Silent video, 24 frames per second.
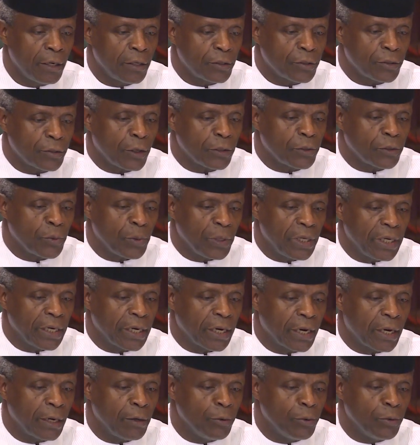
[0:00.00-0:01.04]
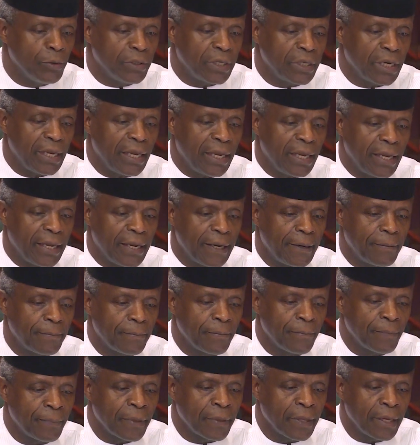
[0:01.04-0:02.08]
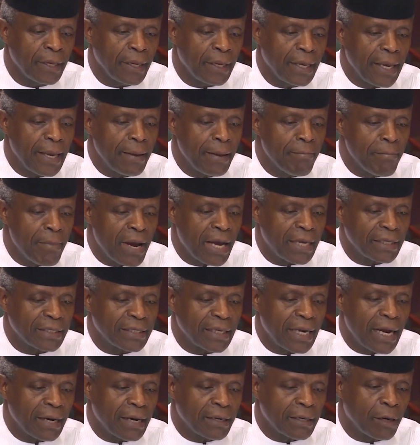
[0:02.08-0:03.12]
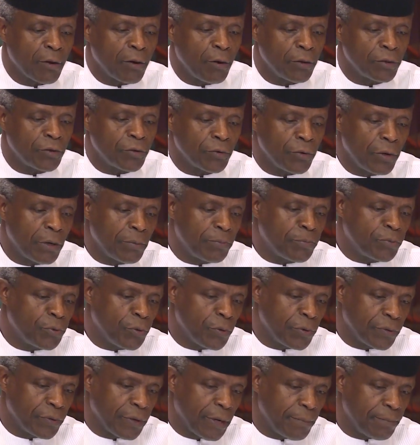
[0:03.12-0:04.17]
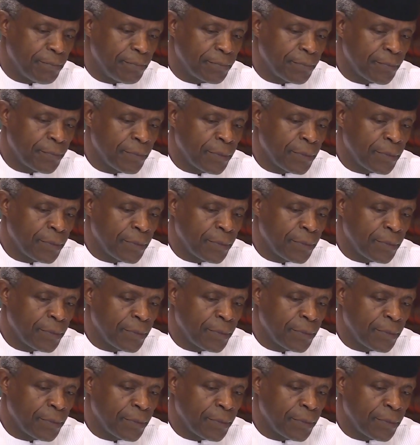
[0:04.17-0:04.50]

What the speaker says: Such will include a mass agricultural program,